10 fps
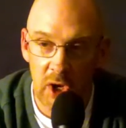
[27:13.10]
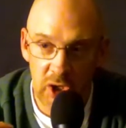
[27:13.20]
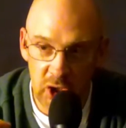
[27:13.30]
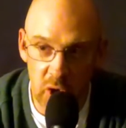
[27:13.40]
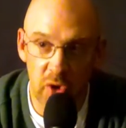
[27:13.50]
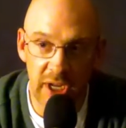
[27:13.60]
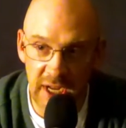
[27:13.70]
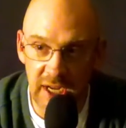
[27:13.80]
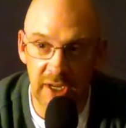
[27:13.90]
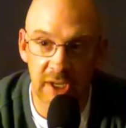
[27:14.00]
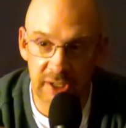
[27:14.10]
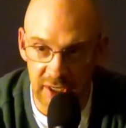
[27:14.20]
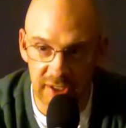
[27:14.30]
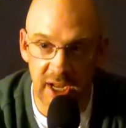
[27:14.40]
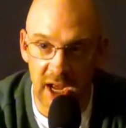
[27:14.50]
You need to
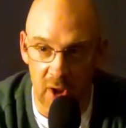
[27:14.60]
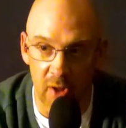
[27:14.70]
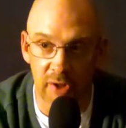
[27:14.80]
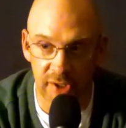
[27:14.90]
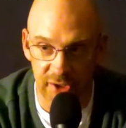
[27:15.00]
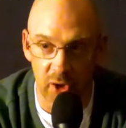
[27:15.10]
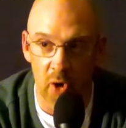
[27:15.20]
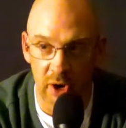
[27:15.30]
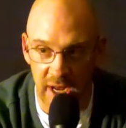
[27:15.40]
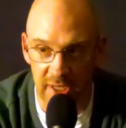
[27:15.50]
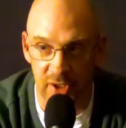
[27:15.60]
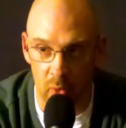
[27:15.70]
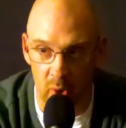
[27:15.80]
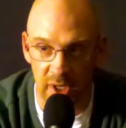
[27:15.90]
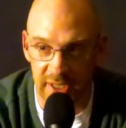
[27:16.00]
tell the story as to
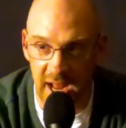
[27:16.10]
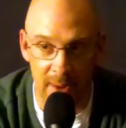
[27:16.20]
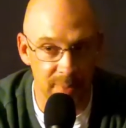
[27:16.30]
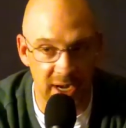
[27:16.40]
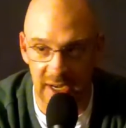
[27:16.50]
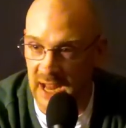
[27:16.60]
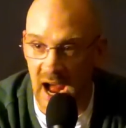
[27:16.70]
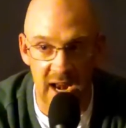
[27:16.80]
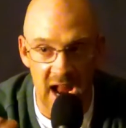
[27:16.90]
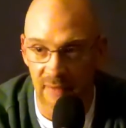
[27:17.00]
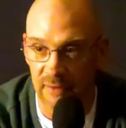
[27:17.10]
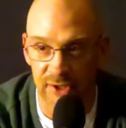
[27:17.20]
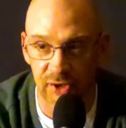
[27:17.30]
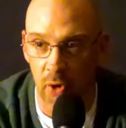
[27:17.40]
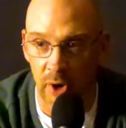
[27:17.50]
what's happening, not have the
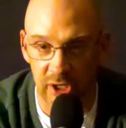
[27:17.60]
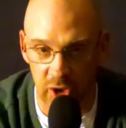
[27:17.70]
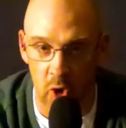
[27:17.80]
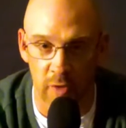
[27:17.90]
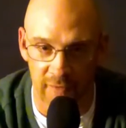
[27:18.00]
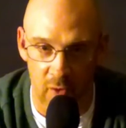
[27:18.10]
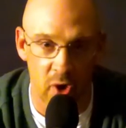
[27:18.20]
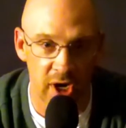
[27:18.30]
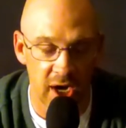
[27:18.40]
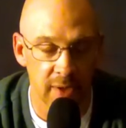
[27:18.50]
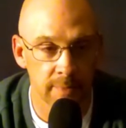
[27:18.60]
story told for you.